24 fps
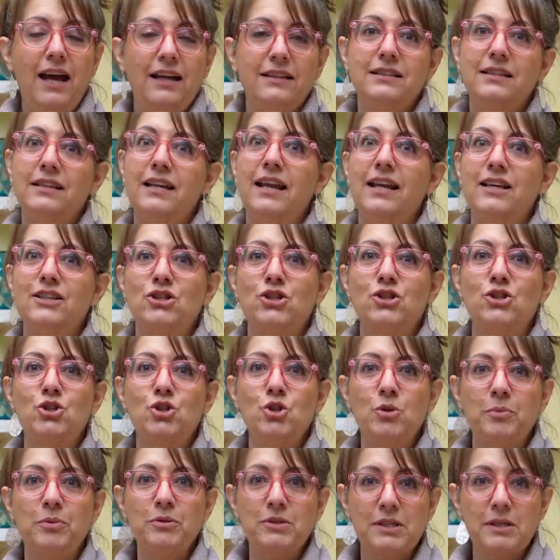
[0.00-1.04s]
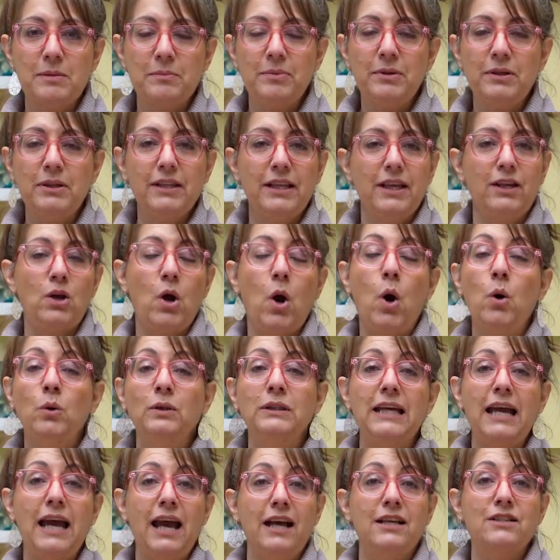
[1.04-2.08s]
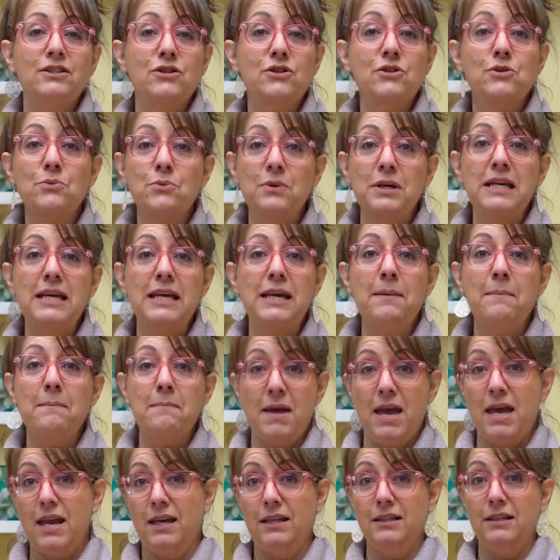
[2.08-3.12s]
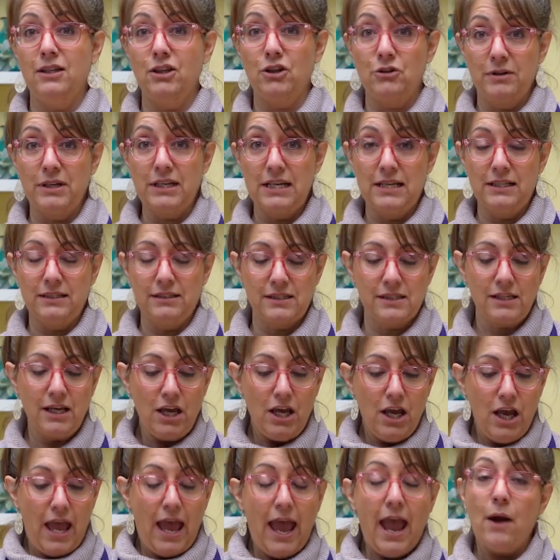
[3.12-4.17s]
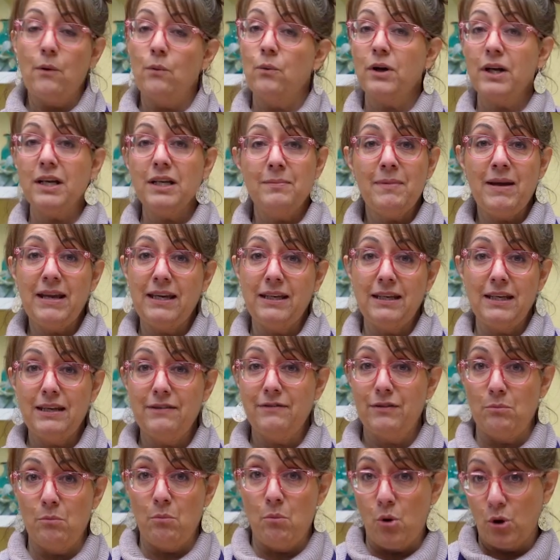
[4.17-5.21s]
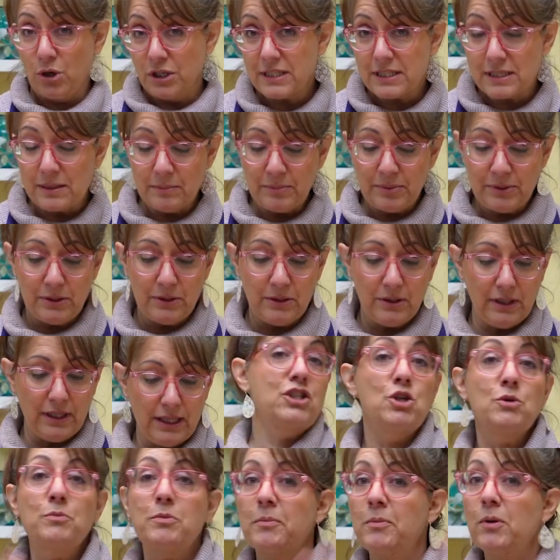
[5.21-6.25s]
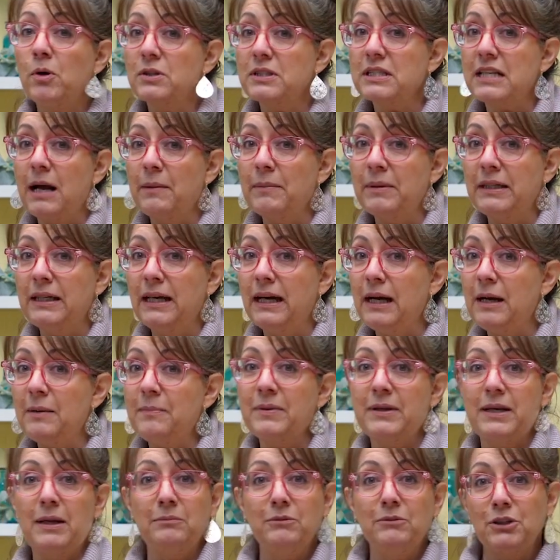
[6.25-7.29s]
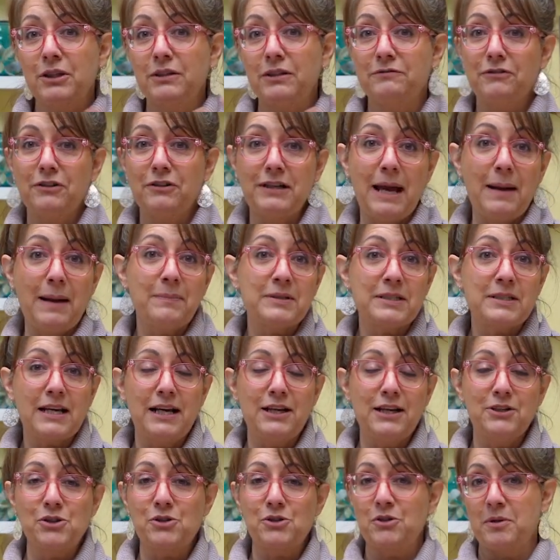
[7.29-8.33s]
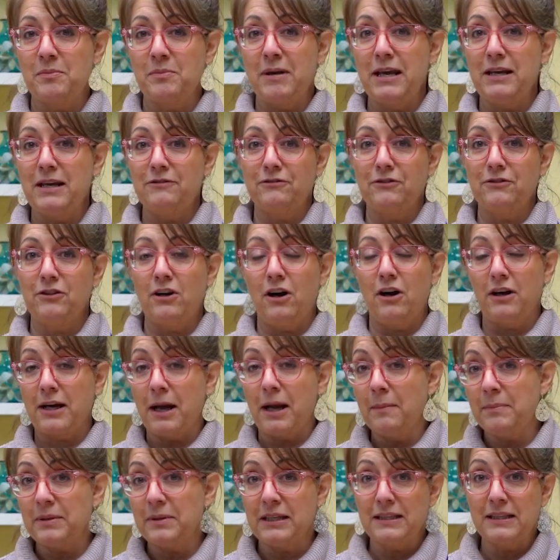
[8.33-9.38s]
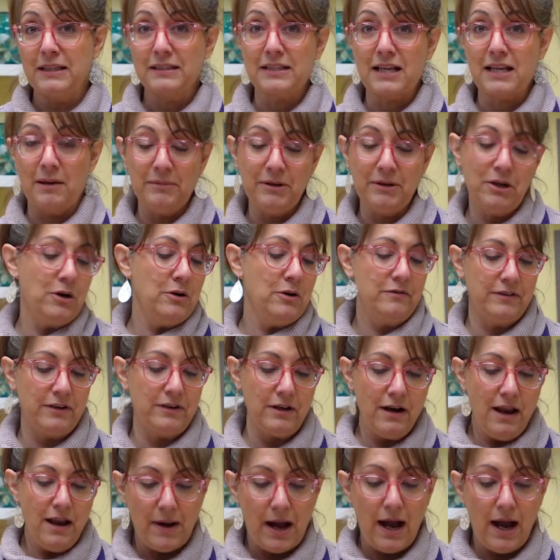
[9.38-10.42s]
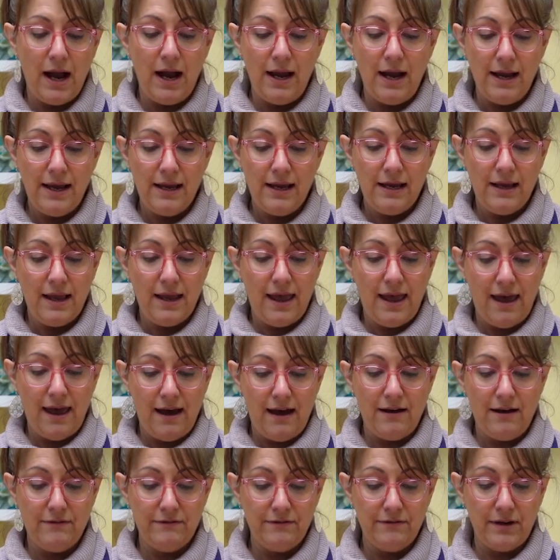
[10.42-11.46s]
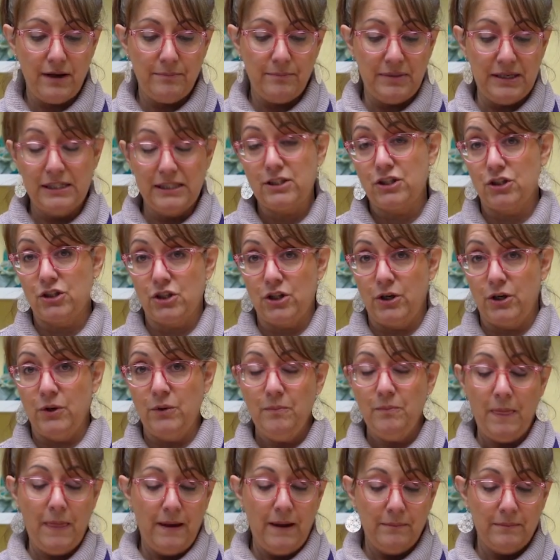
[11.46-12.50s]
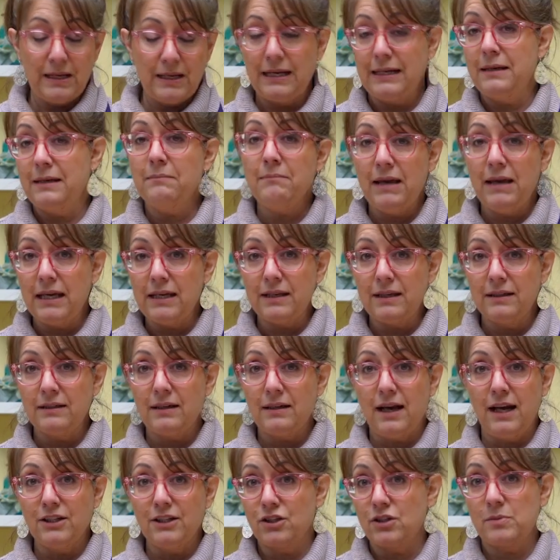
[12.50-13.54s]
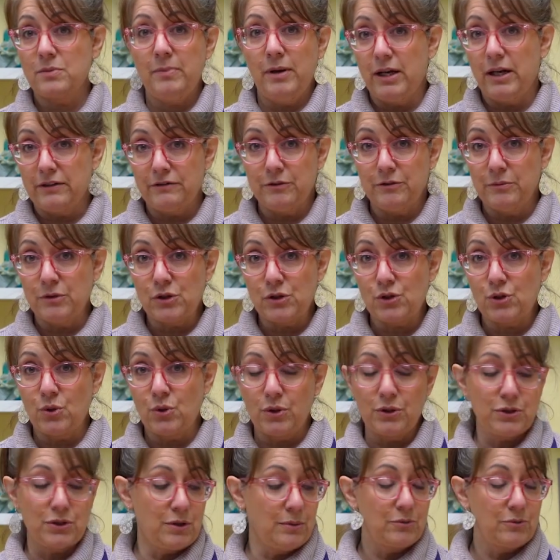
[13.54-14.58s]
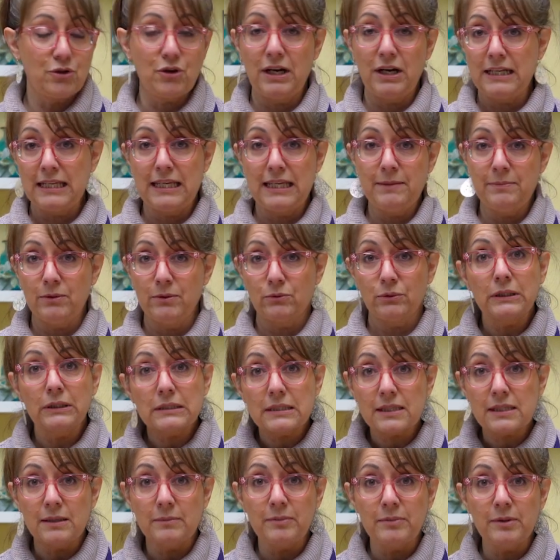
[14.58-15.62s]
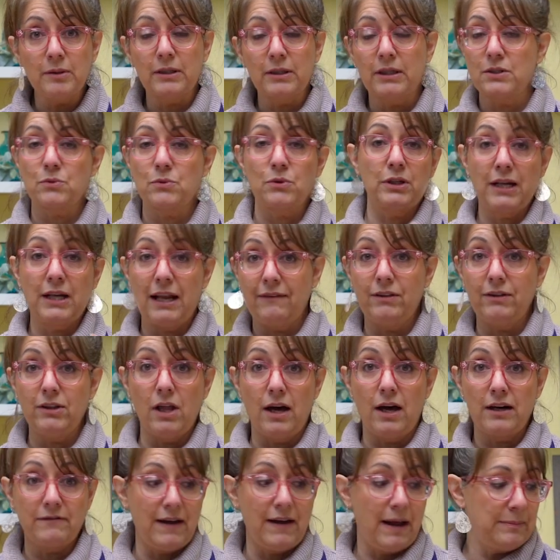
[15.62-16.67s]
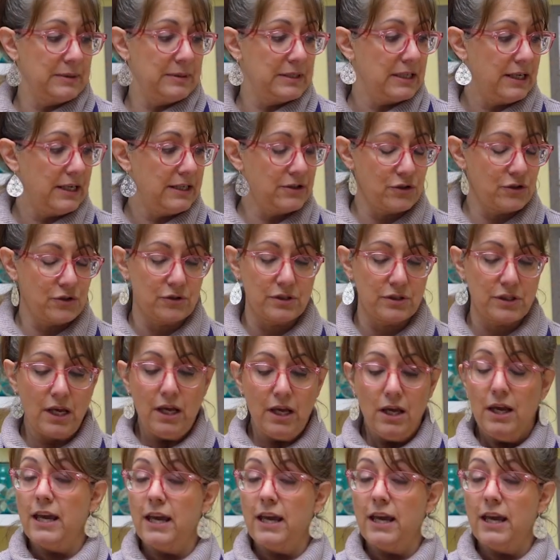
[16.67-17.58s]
And today is super simple. It only has 3 main ingredients. And we're going to make it even more simple. Super Bowl's coming up, and I'm looking for an appetizer to make for our company that's coming over. I have pizza dough, but I didn't make it. I just bought it from the store. So I'm trying to keep it real simple because we're going to have a lot of appetizers.